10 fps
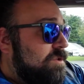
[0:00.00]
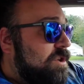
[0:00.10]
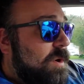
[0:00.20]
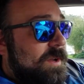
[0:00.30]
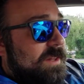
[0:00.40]

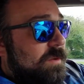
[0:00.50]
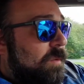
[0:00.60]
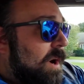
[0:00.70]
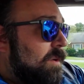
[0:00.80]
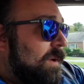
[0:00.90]
choking the
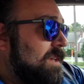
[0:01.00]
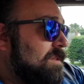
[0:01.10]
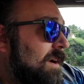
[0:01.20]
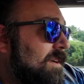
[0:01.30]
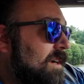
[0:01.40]
waterways
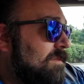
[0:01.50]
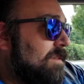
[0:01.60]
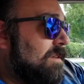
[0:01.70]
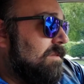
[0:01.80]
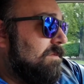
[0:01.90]
around here
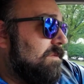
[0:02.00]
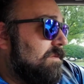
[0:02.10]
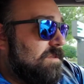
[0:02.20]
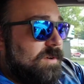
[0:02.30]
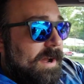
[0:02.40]
for
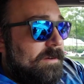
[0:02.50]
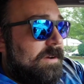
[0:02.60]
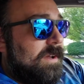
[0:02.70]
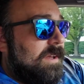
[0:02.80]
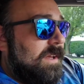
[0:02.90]
trout.
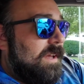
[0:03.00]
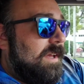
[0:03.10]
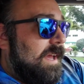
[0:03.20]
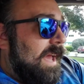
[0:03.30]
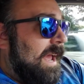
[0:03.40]

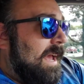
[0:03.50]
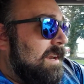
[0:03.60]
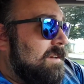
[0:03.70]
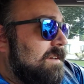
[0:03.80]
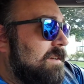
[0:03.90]

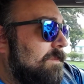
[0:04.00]
And